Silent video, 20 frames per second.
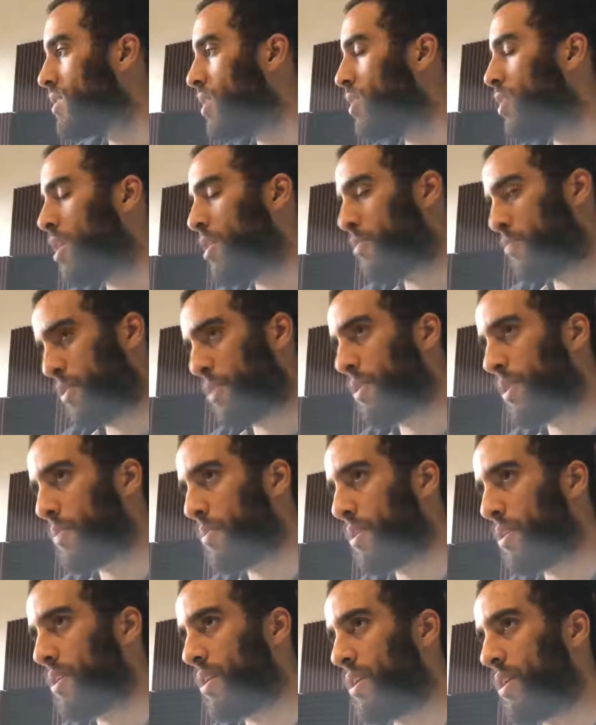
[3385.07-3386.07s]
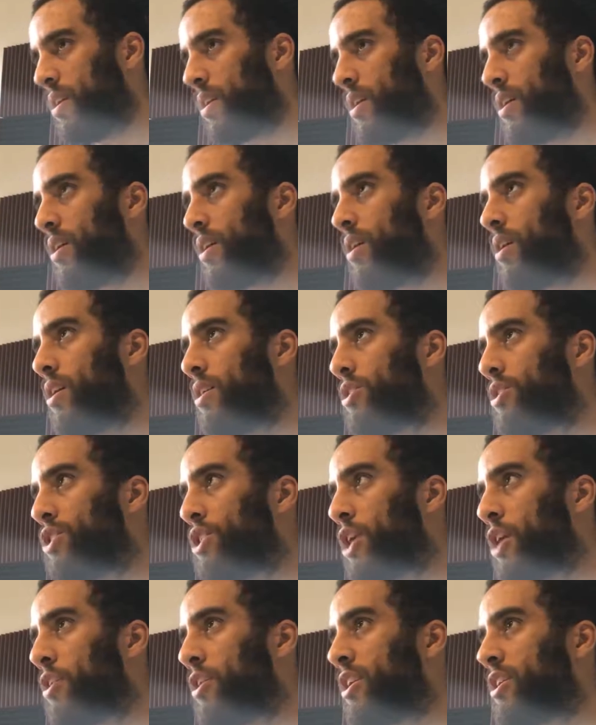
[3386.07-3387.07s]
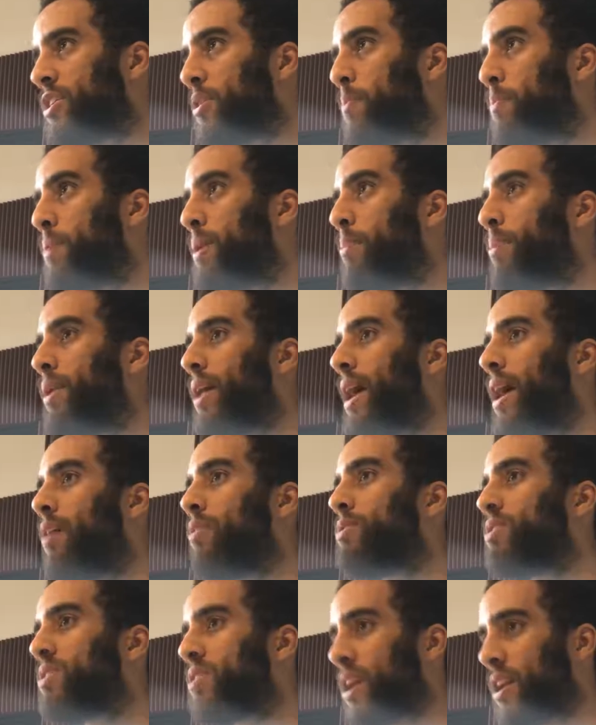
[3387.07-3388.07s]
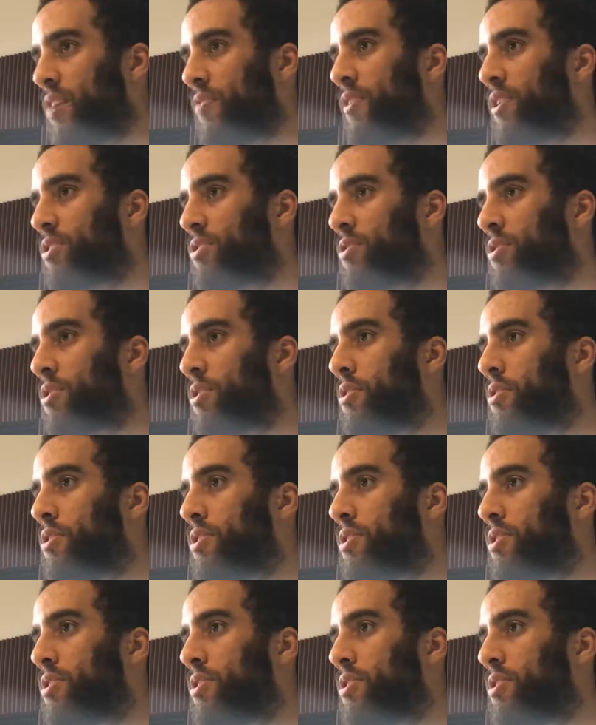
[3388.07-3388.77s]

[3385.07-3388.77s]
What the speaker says: along with the community, sharing it to people outside of our circle,